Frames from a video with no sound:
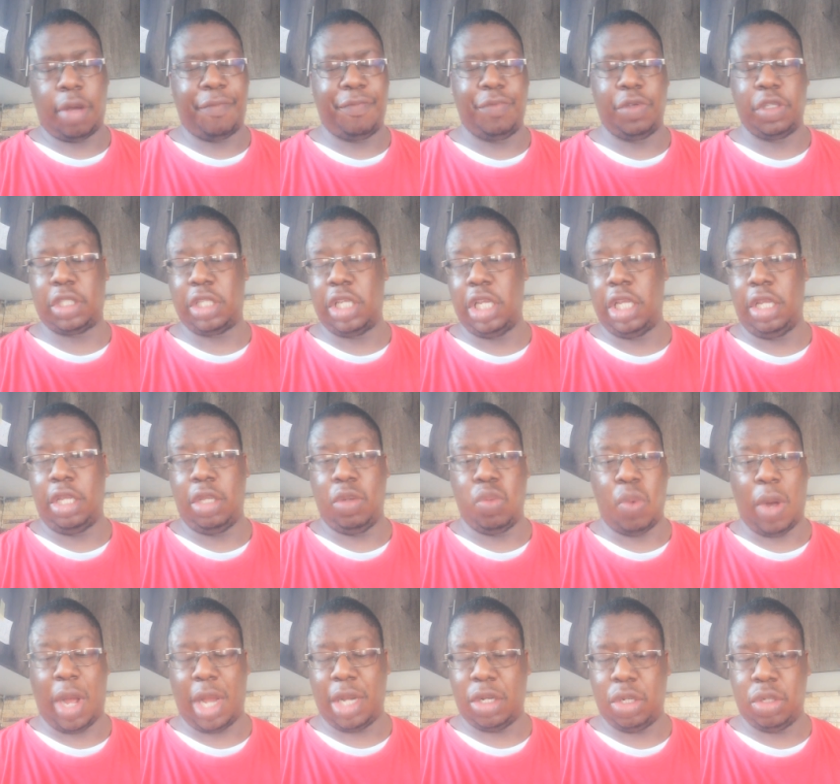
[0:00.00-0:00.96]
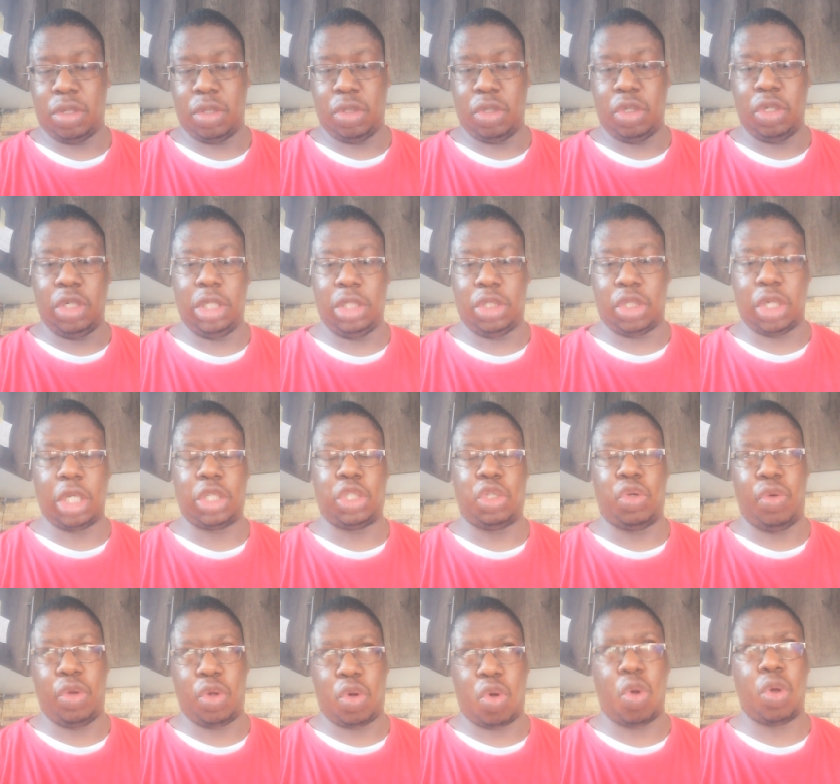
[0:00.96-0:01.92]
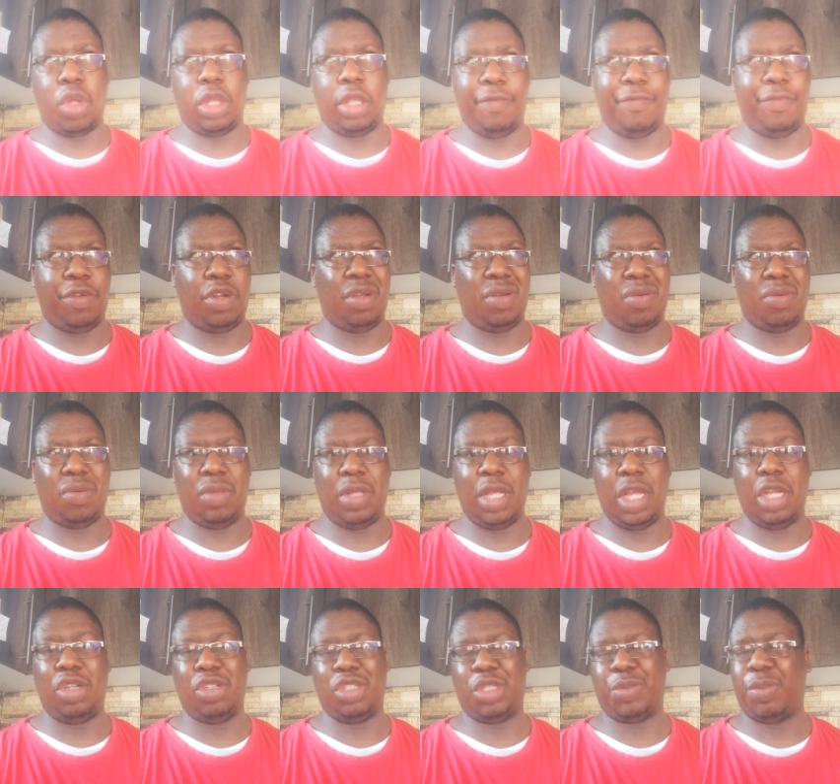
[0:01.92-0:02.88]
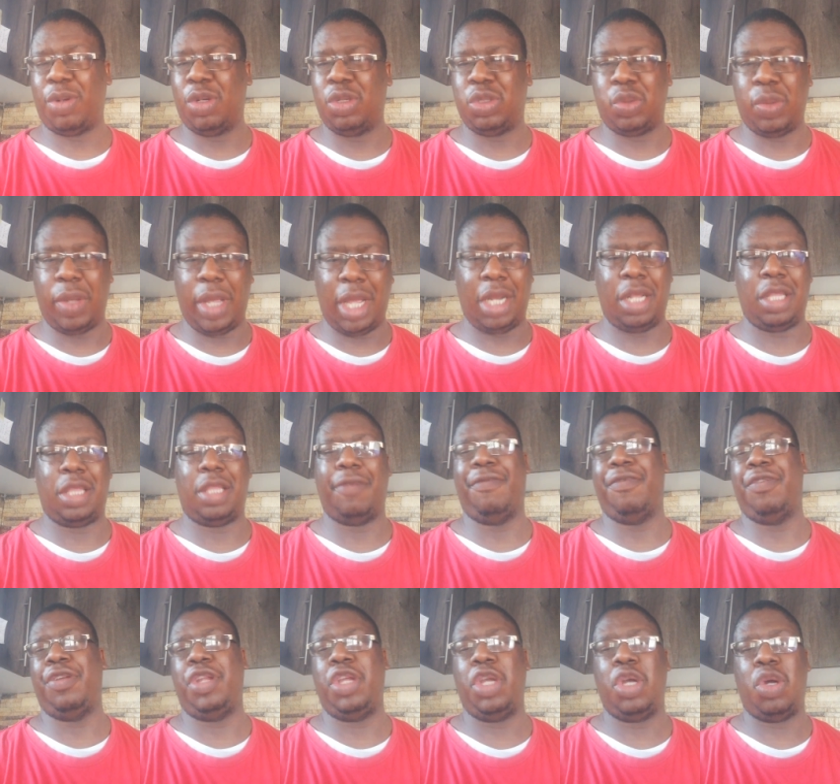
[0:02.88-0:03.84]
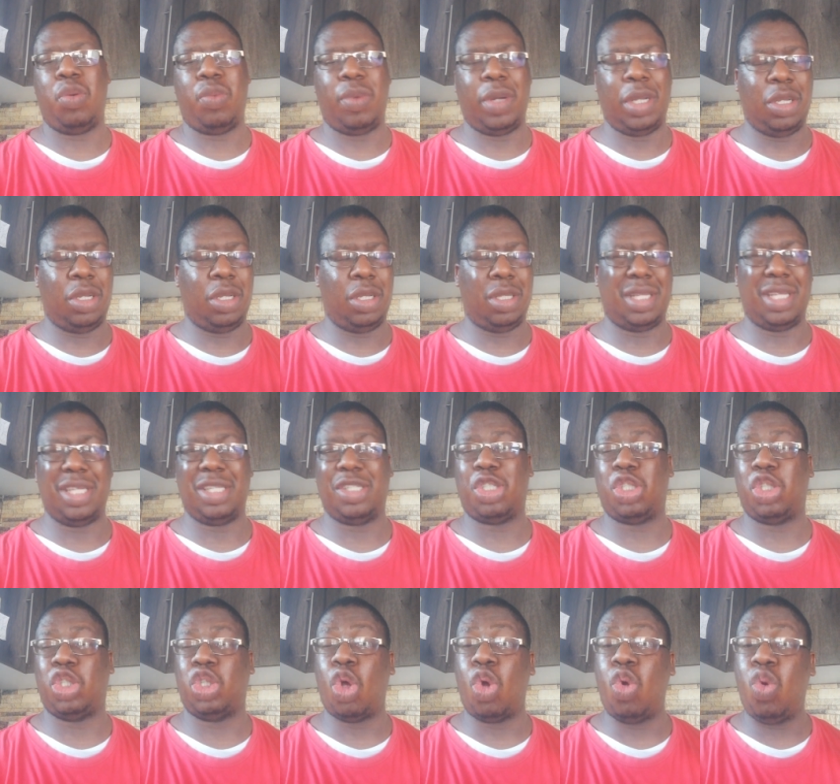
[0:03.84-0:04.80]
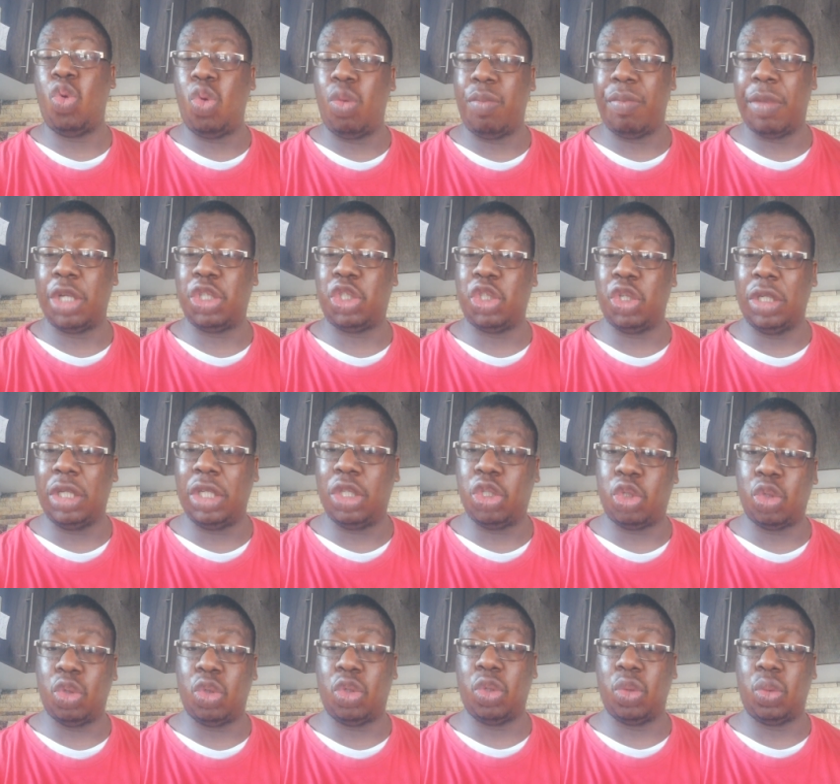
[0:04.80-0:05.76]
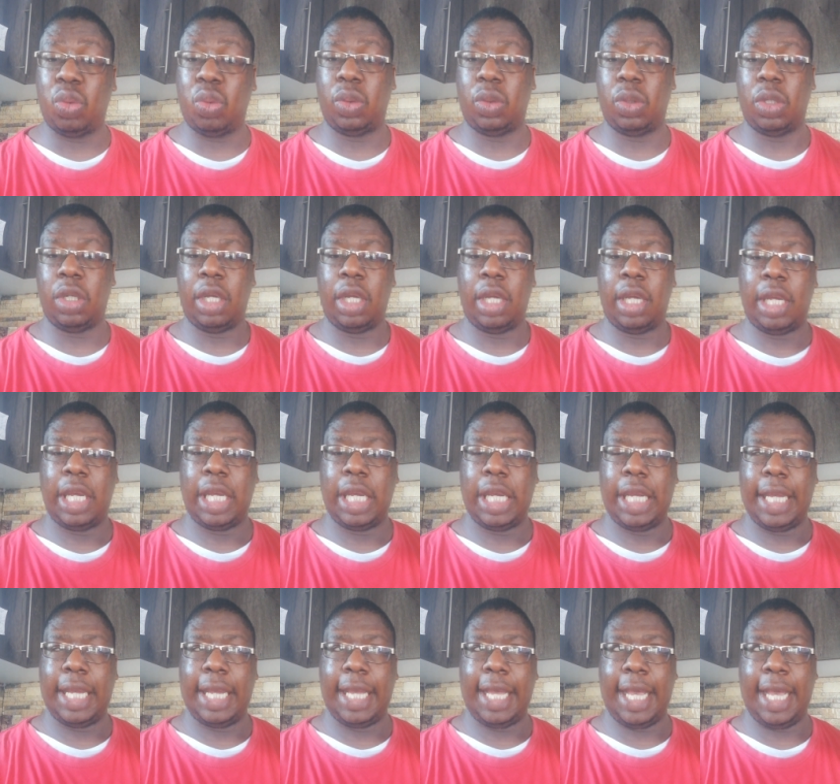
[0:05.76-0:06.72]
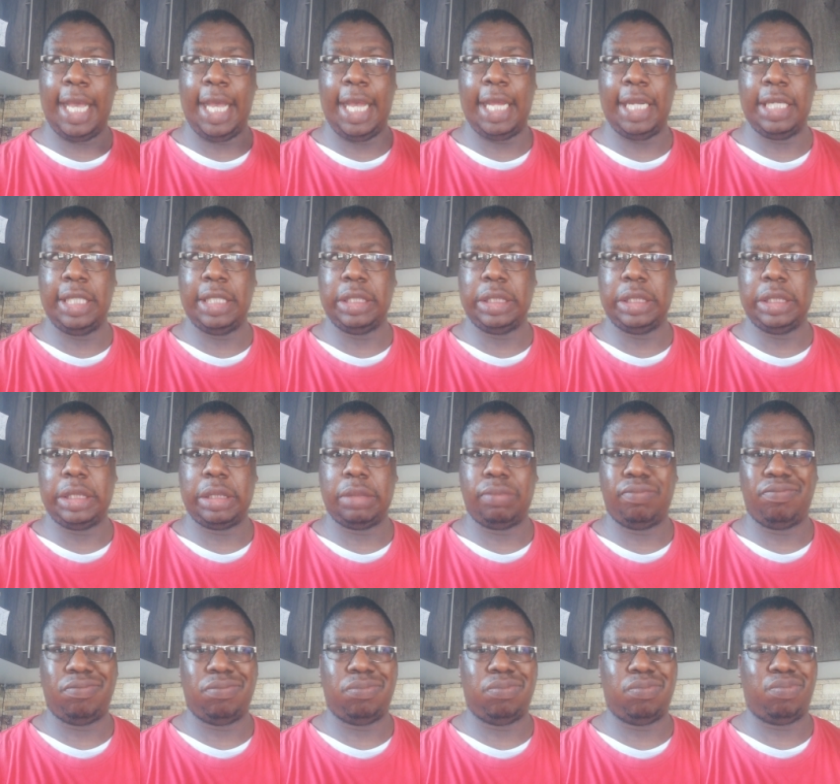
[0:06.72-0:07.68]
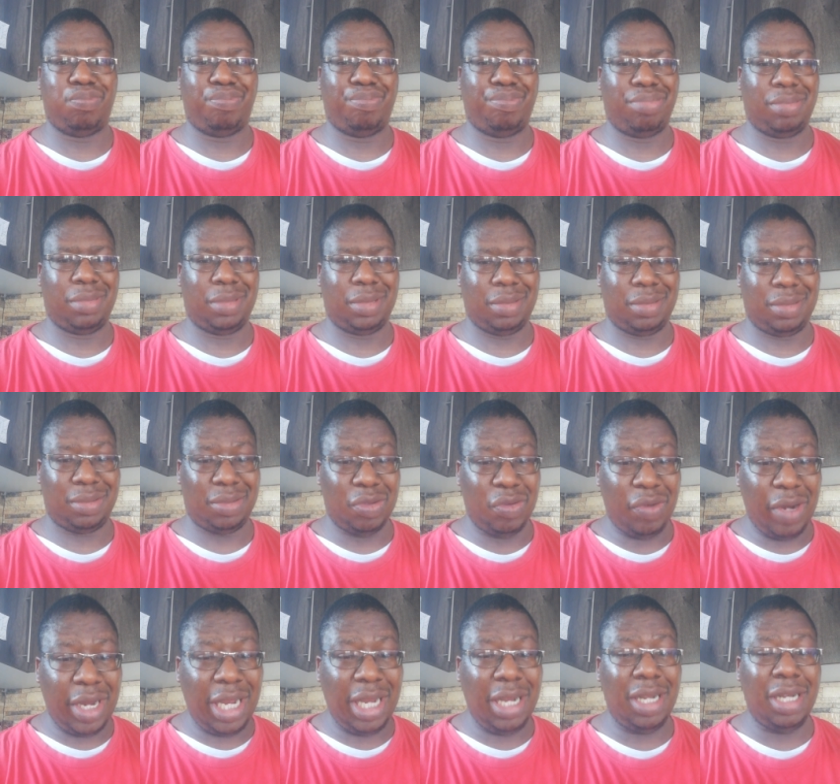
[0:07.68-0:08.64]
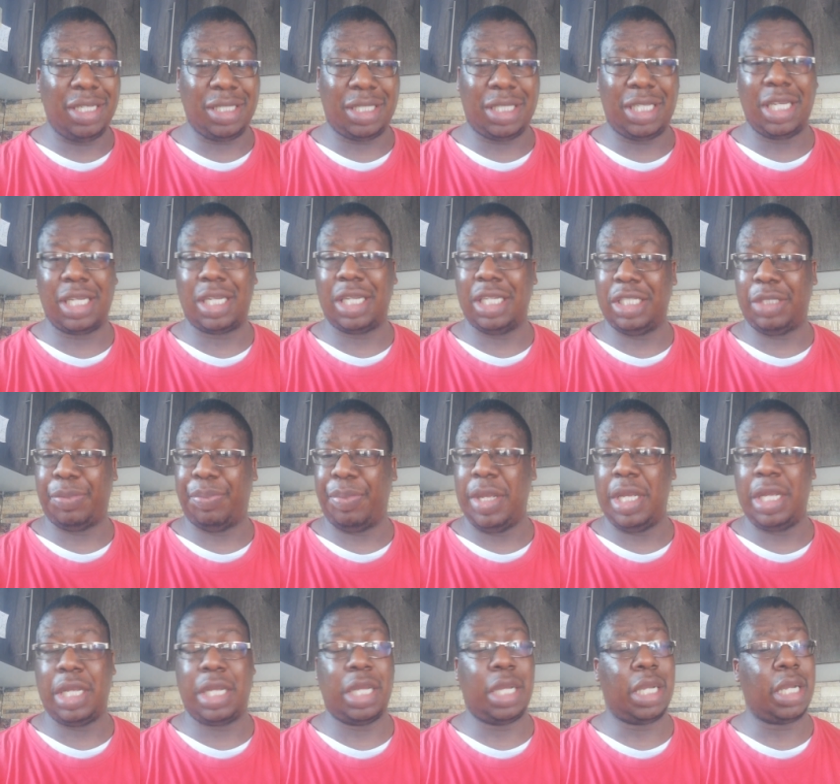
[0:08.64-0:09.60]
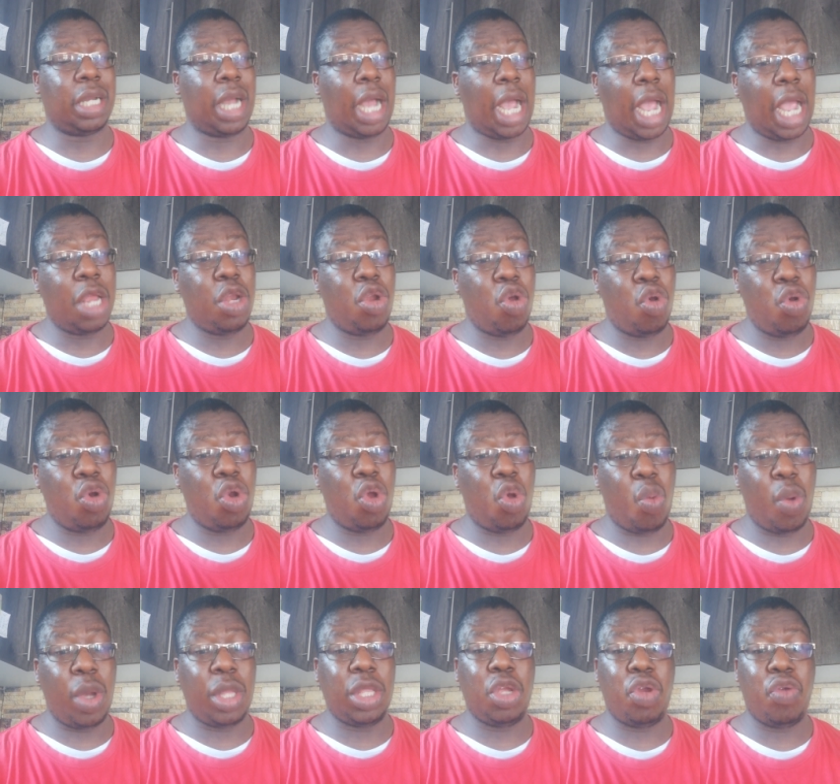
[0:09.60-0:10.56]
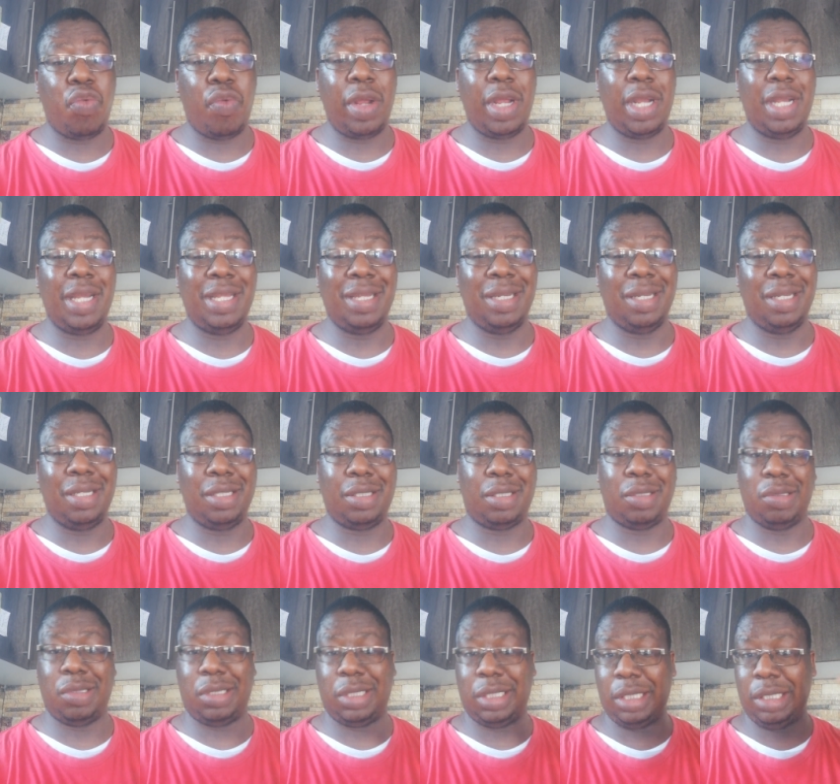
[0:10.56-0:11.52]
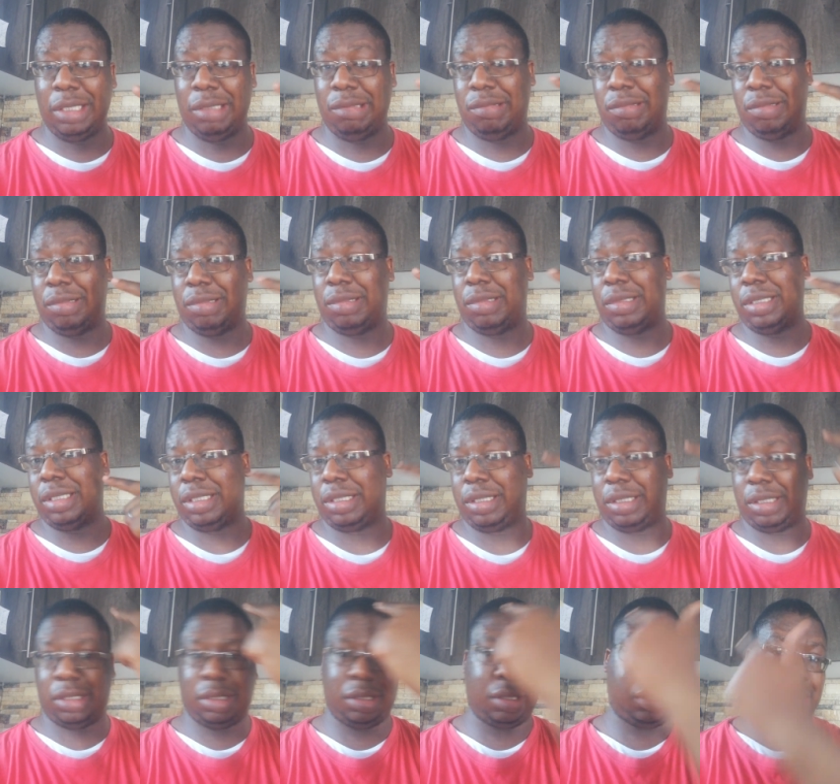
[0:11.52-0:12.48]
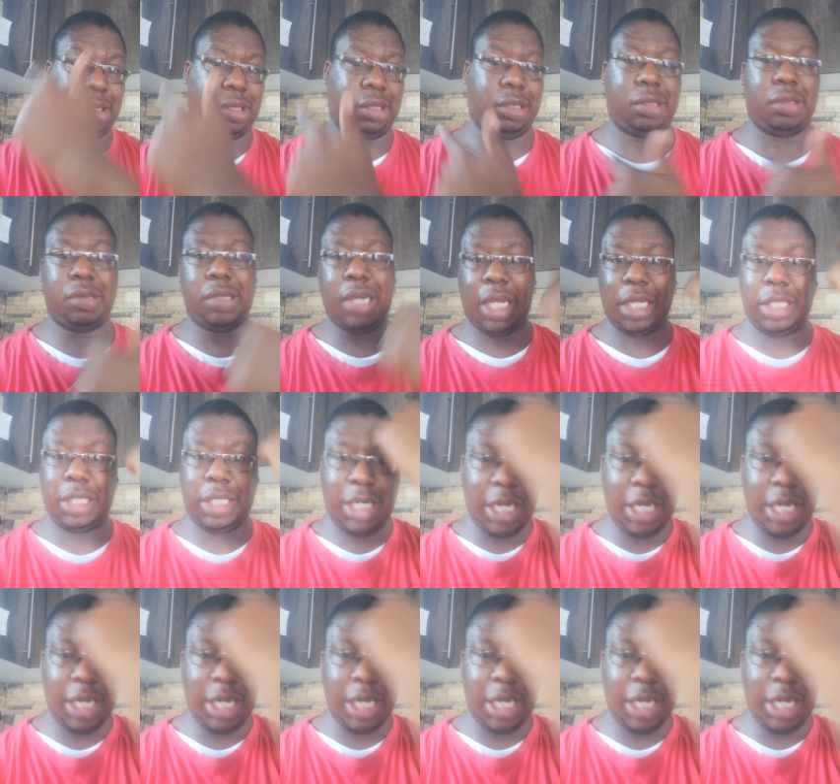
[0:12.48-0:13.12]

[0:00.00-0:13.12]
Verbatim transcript: obviously one you need to actually record the video then you're supposed to edit the video when there's so much you need to do and realistically speaking i don't know whether you really need to see this right